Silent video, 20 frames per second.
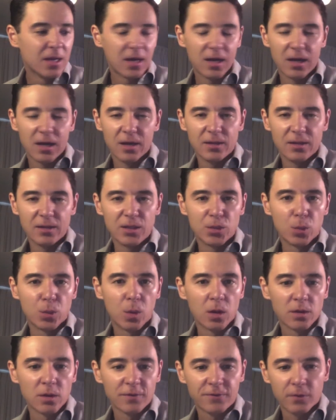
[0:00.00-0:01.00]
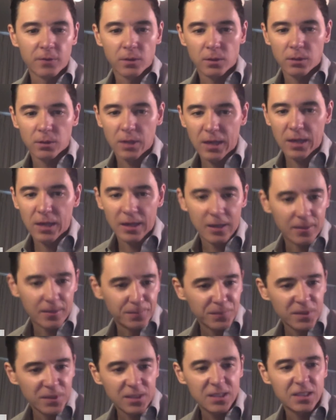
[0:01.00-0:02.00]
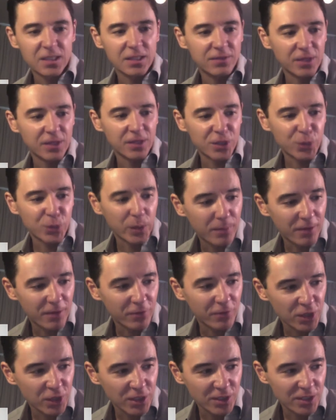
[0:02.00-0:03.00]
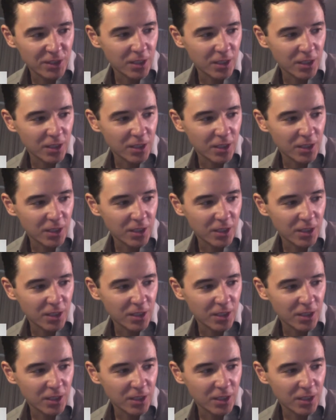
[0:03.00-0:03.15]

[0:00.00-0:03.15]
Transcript: Uh, these wonderful um, stevia sweetened beverages.